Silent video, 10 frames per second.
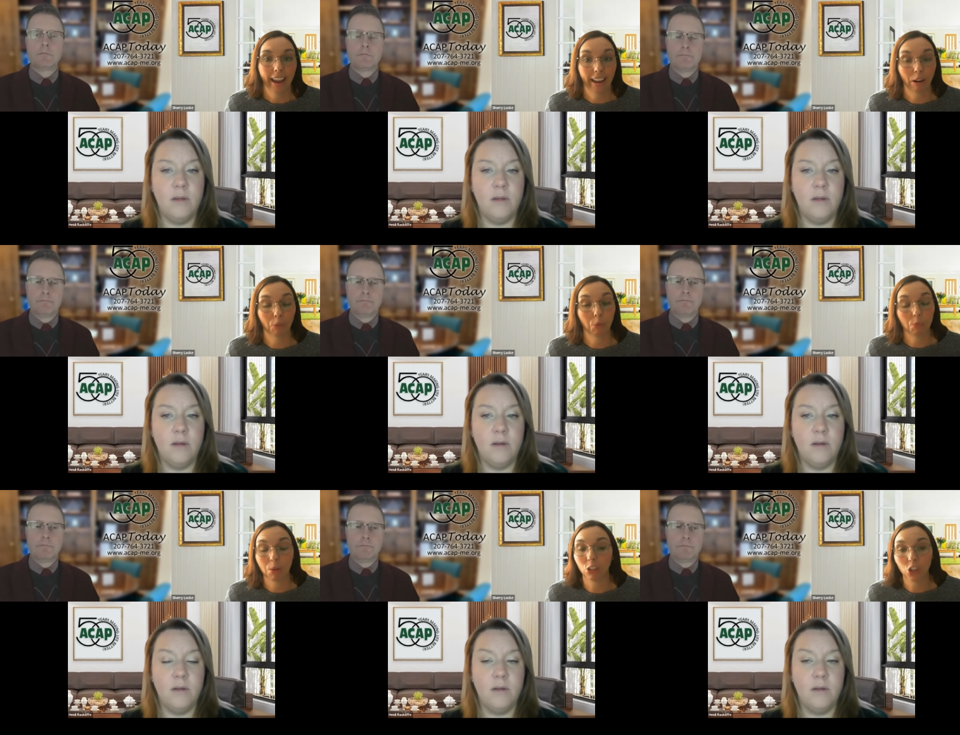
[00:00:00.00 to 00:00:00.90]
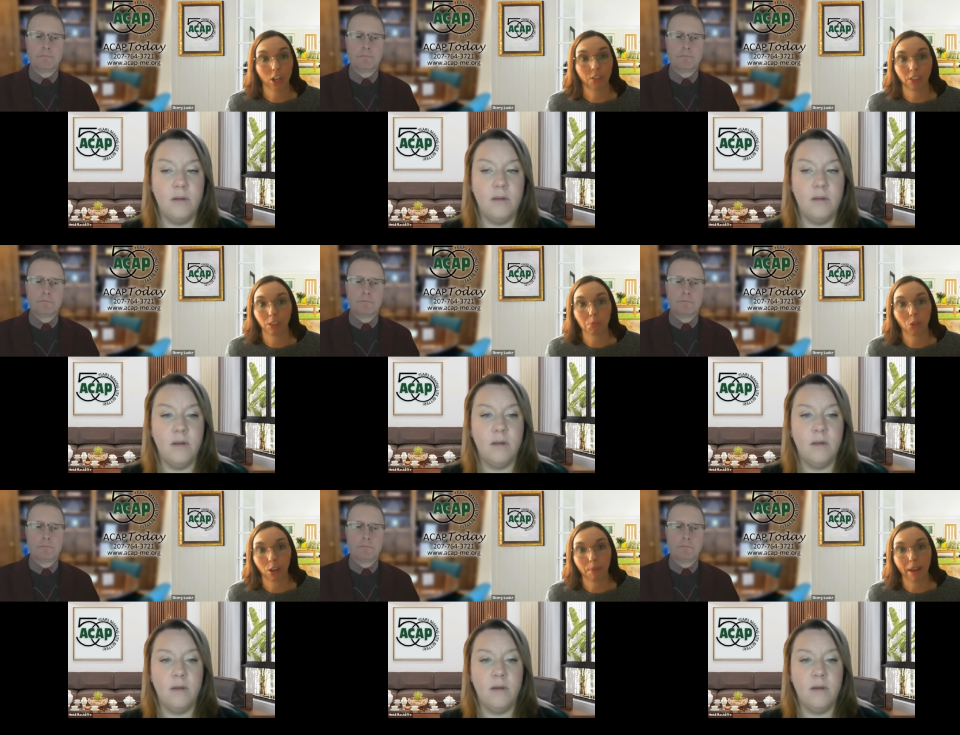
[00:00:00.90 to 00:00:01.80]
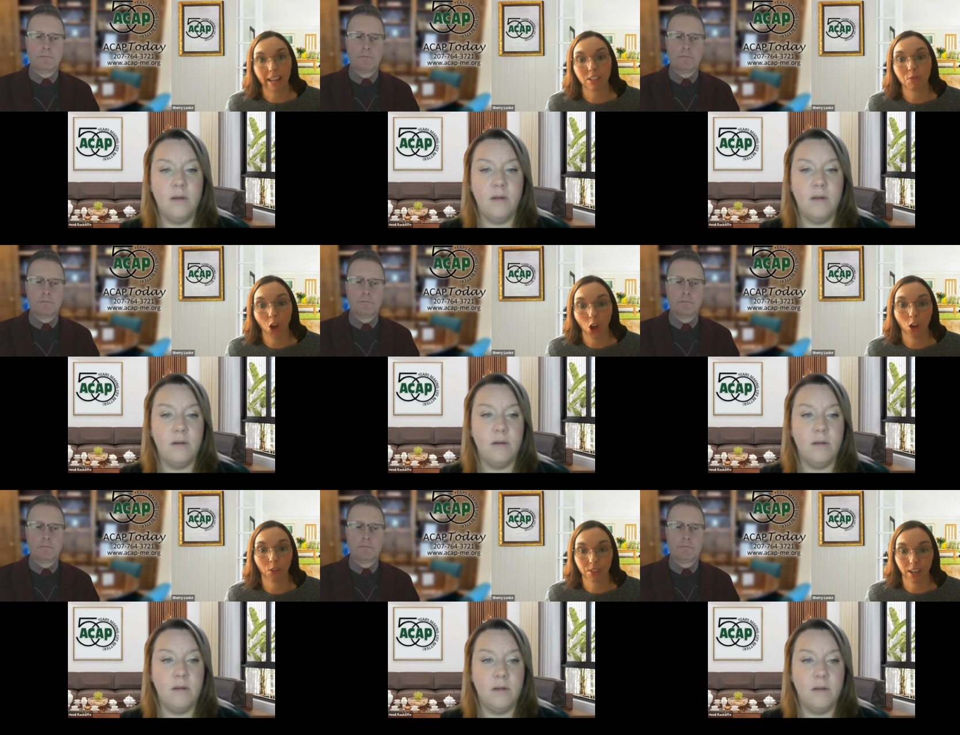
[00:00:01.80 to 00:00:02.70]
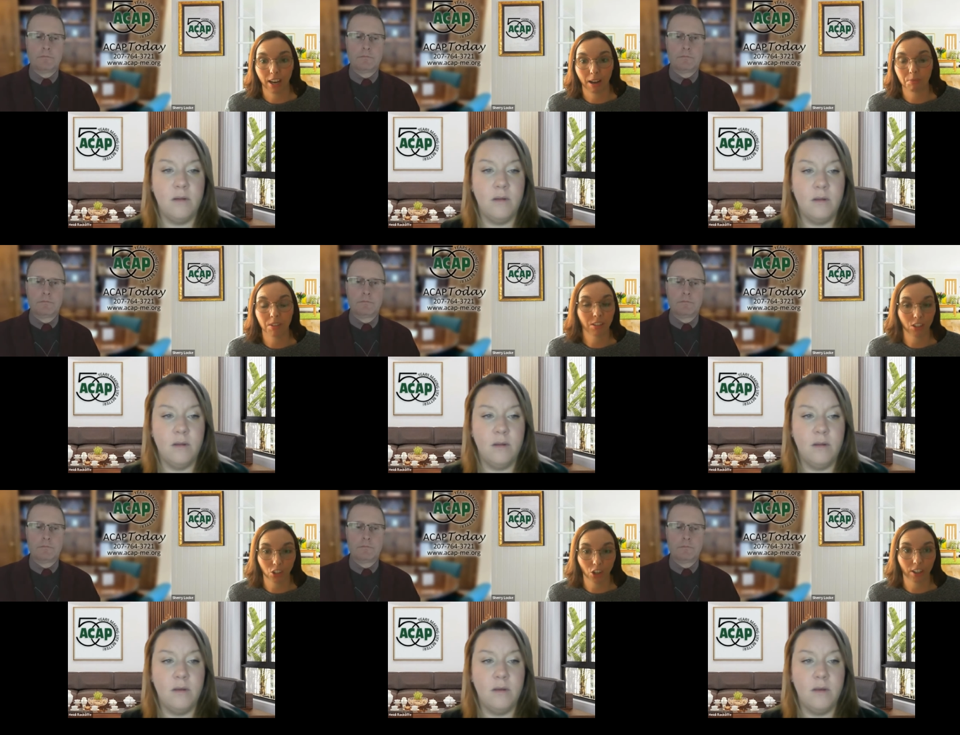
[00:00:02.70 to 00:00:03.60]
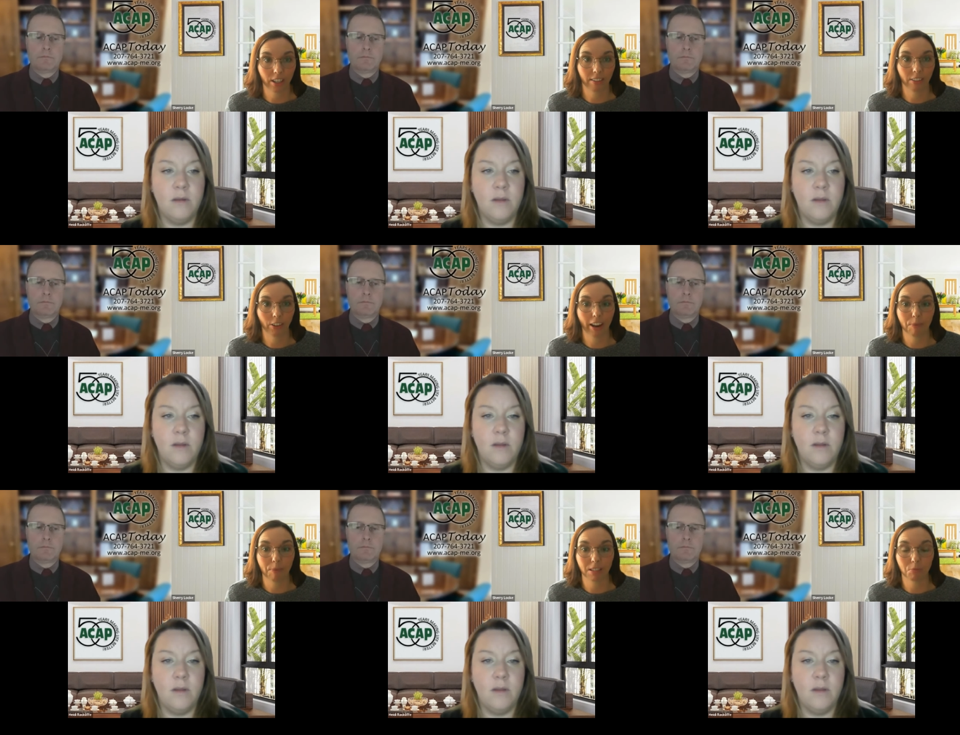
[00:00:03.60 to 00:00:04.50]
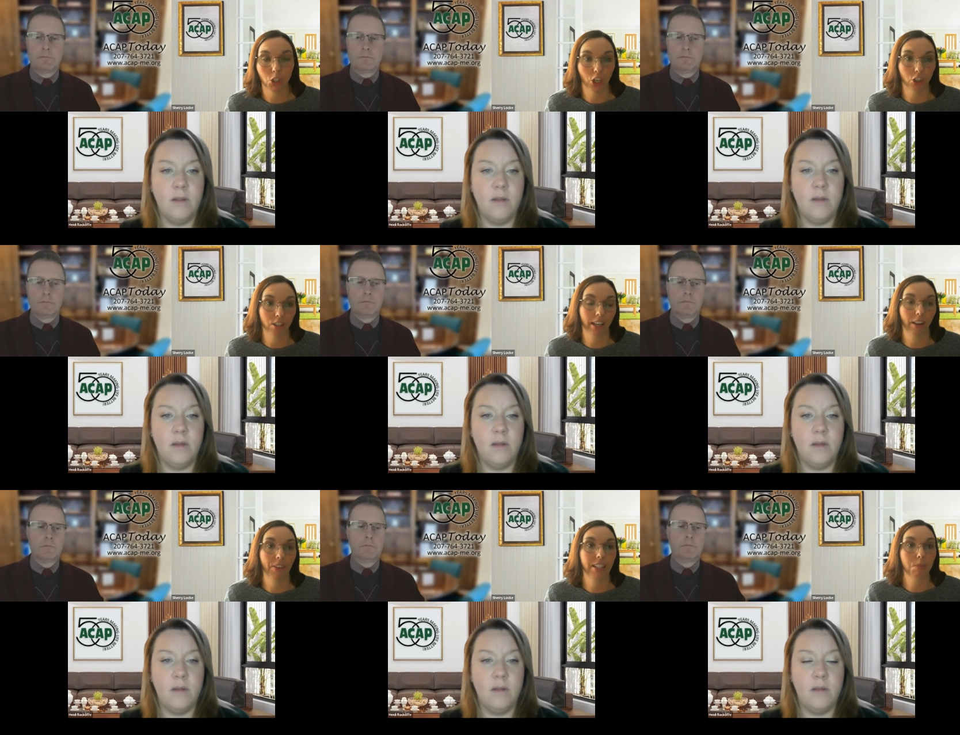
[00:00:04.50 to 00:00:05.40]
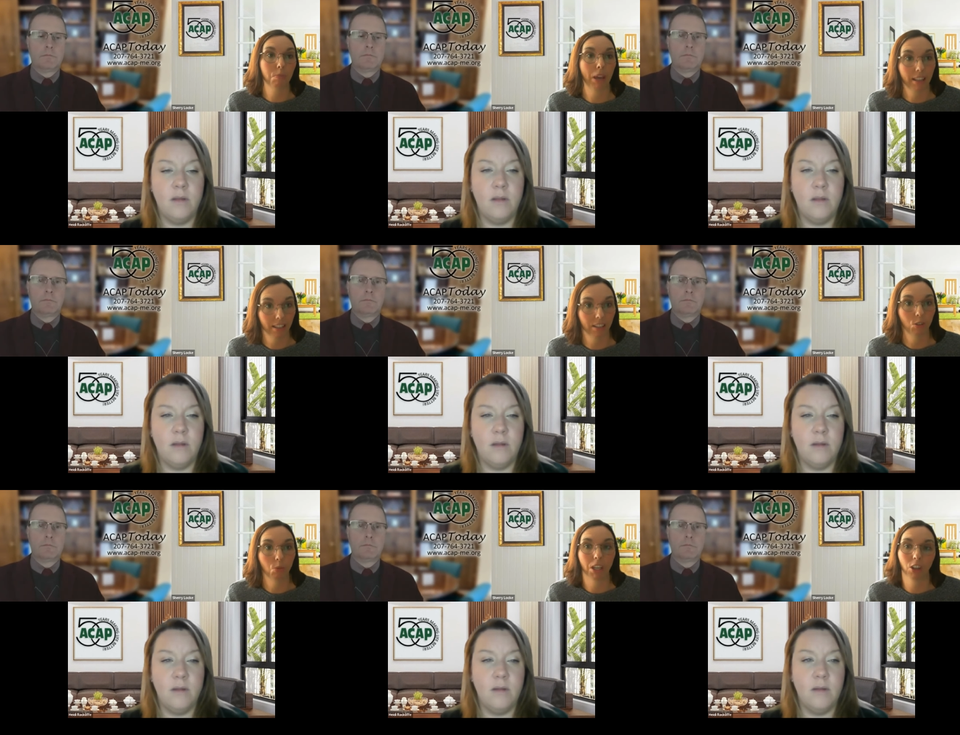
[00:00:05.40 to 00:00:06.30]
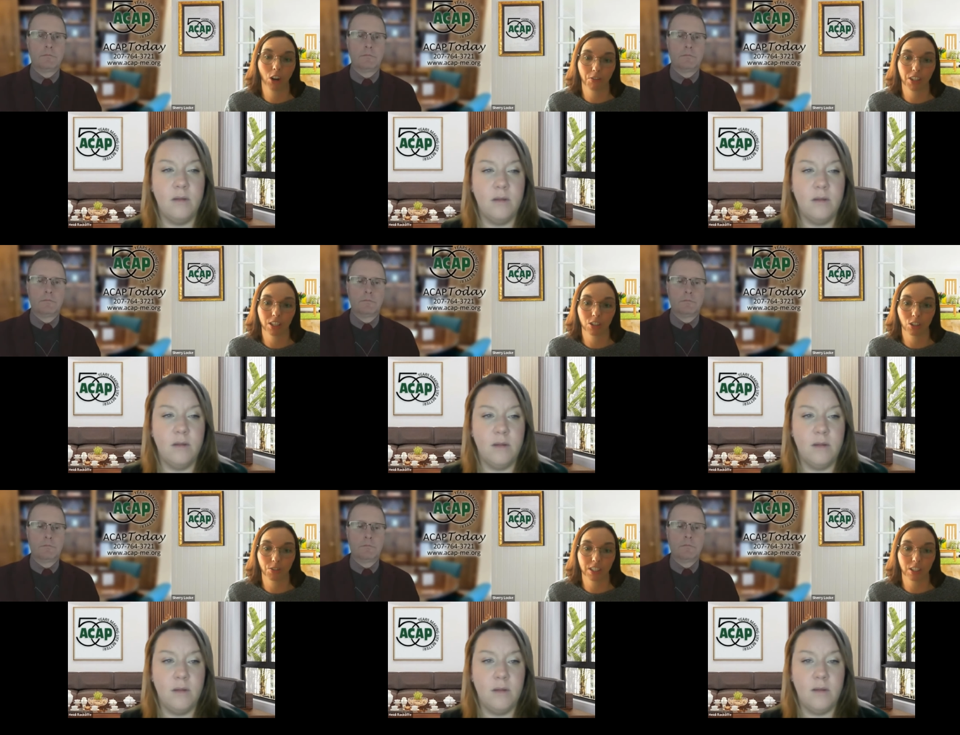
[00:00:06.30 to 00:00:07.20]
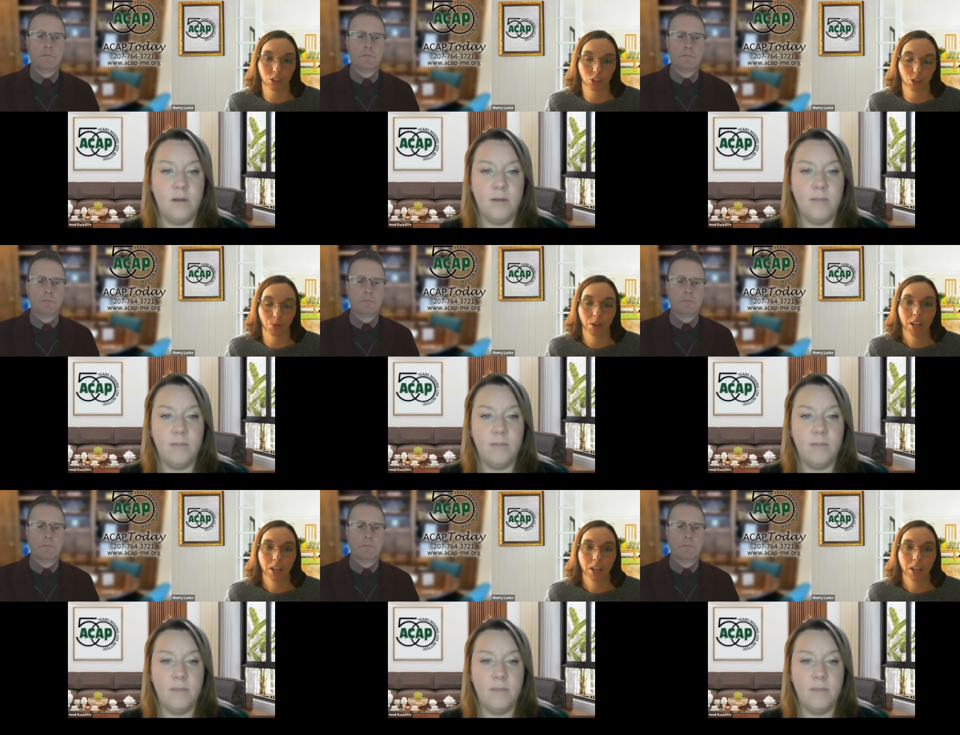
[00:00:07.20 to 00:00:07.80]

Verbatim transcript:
Speaker 1: And we will share that the program has evolved um, since it started, and there have been some changes that have expanded who we can offer these services to.